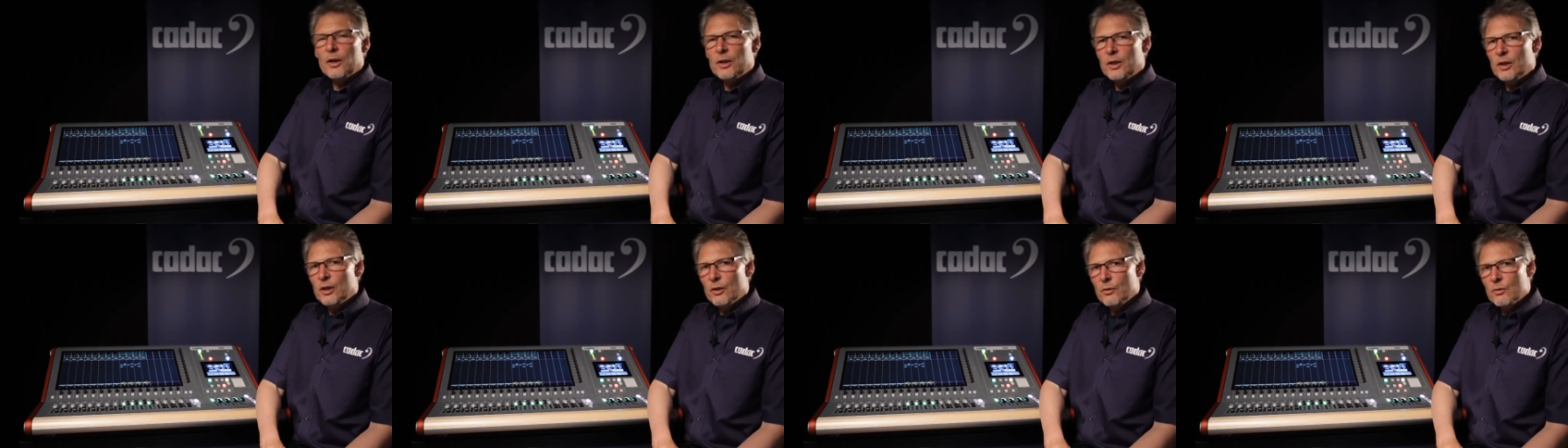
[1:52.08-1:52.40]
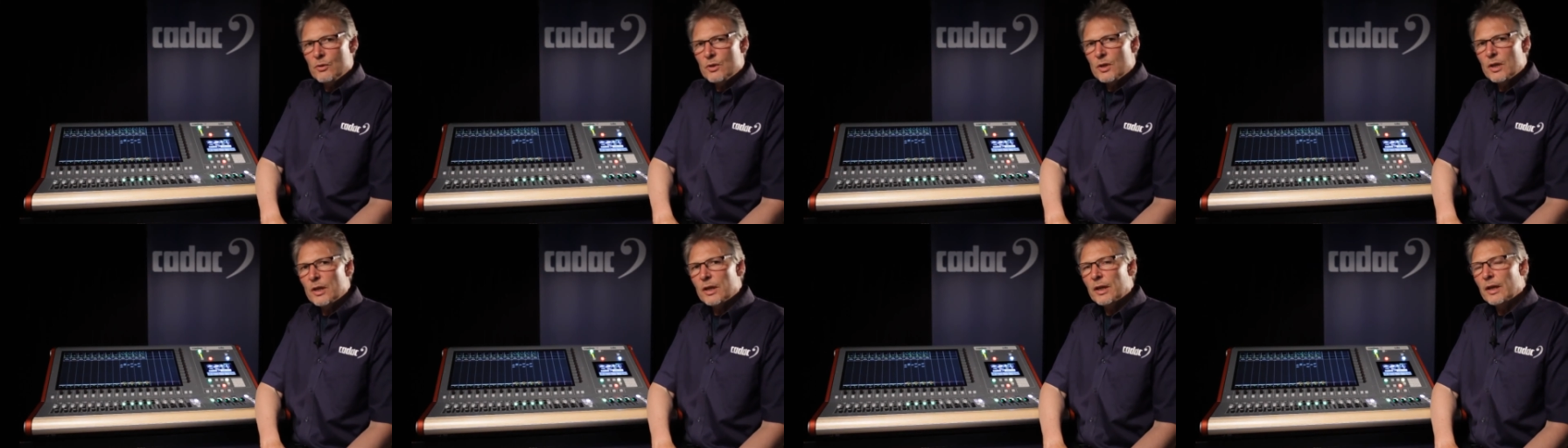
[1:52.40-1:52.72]

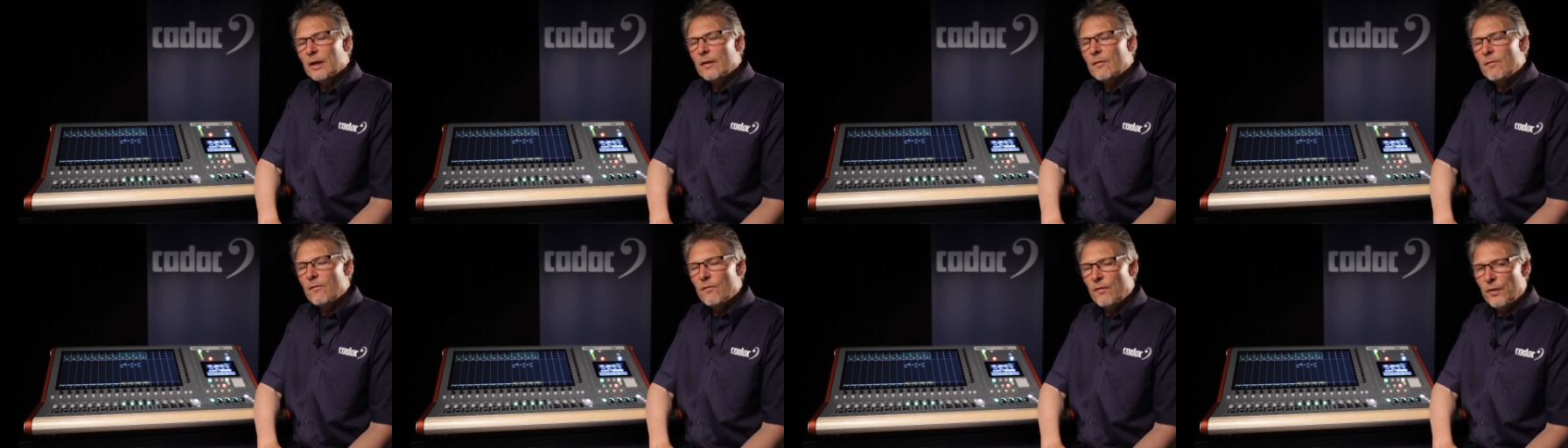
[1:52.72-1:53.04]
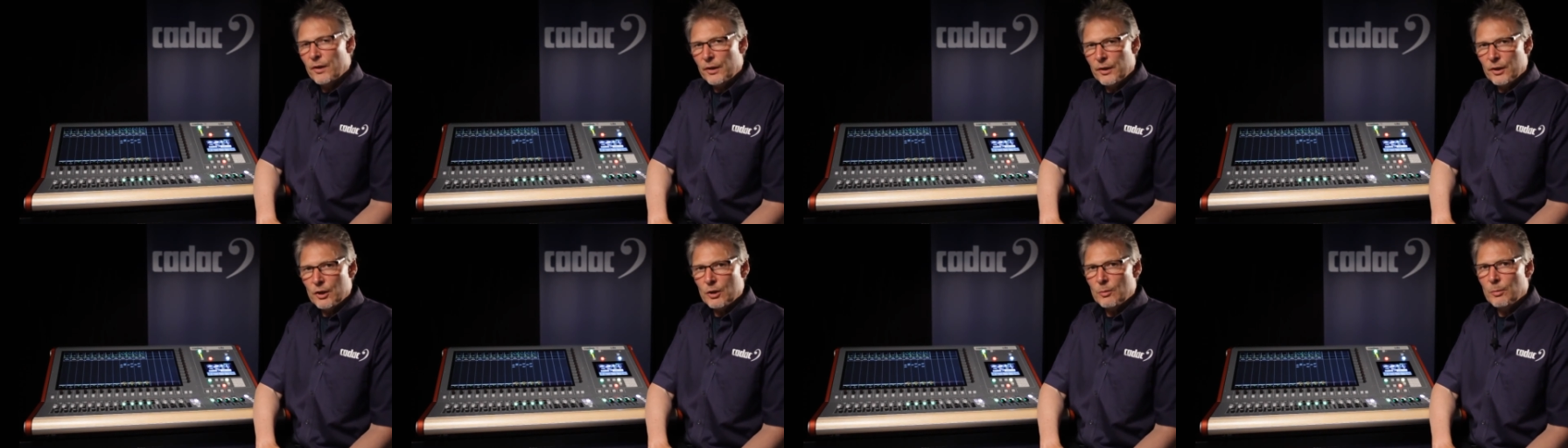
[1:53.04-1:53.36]
user
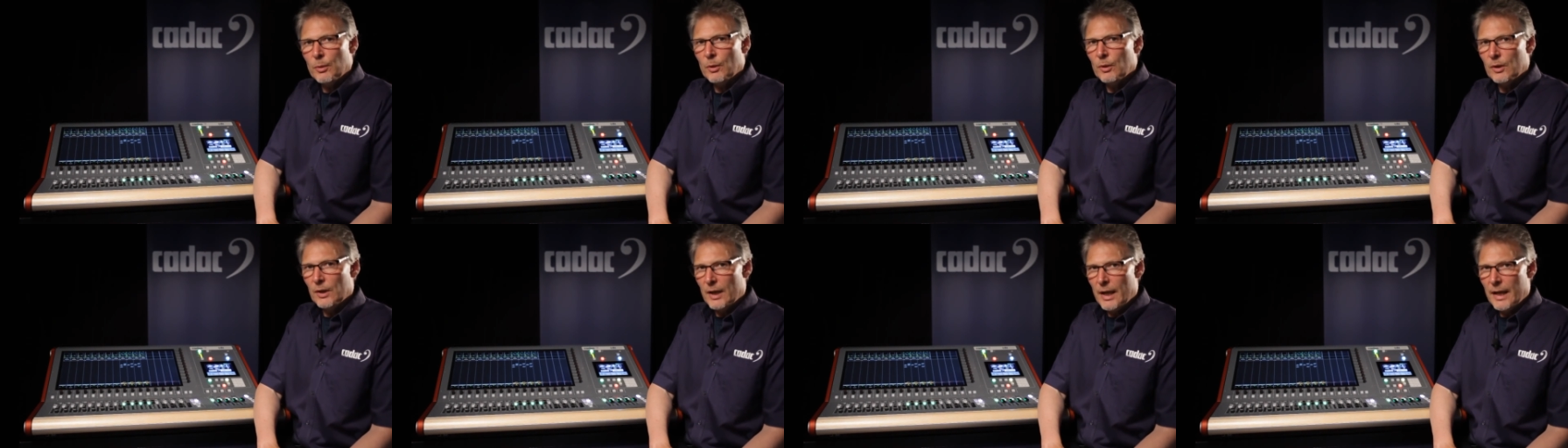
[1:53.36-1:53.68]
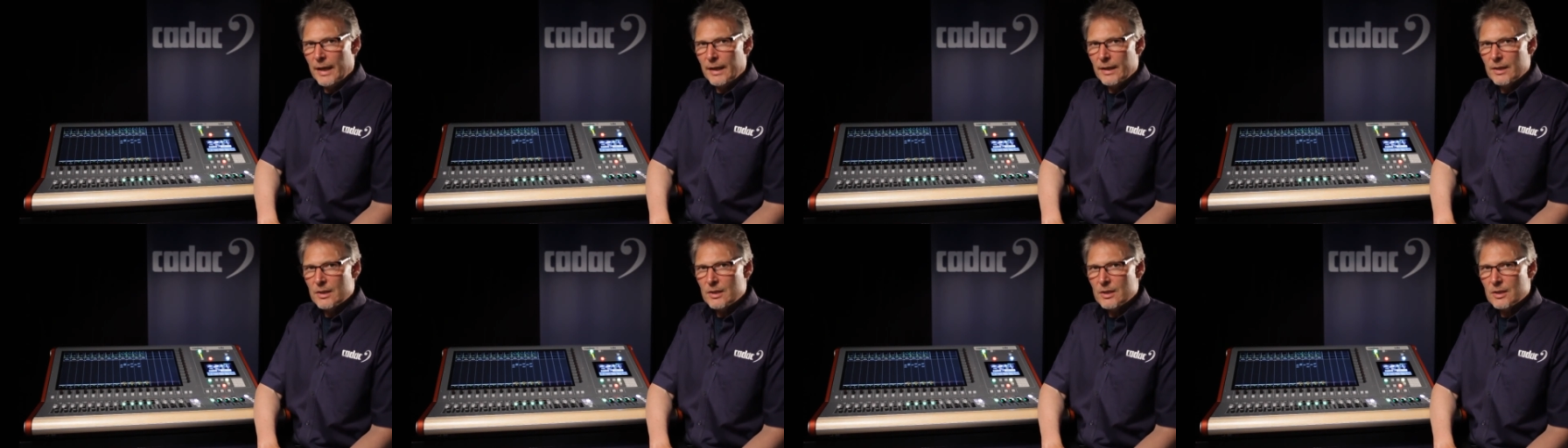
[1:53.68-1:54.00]
configurable
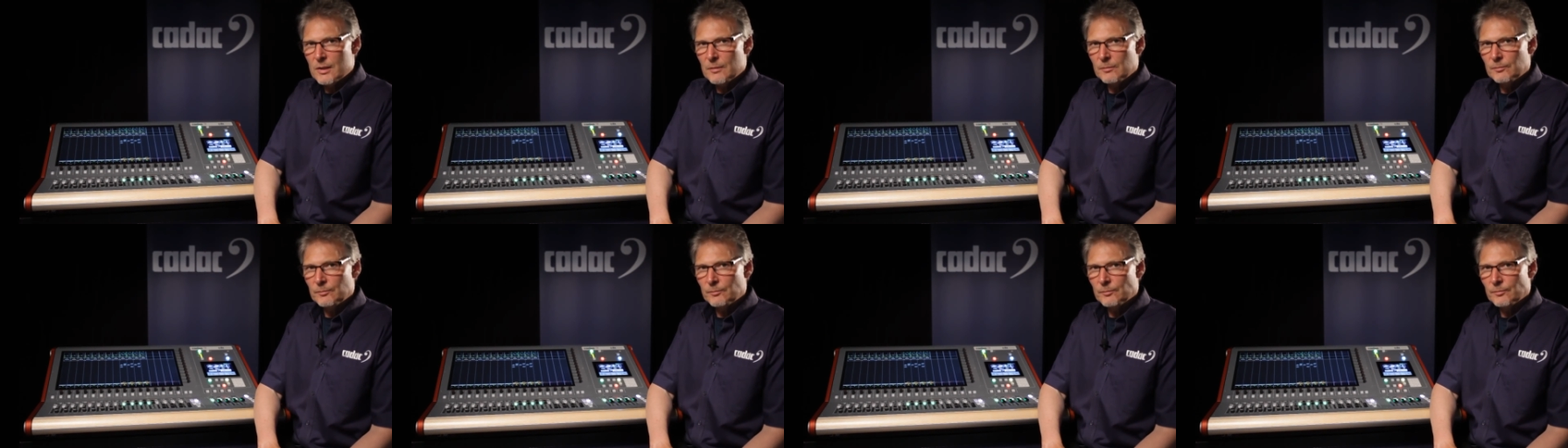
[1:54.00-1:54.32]
layers.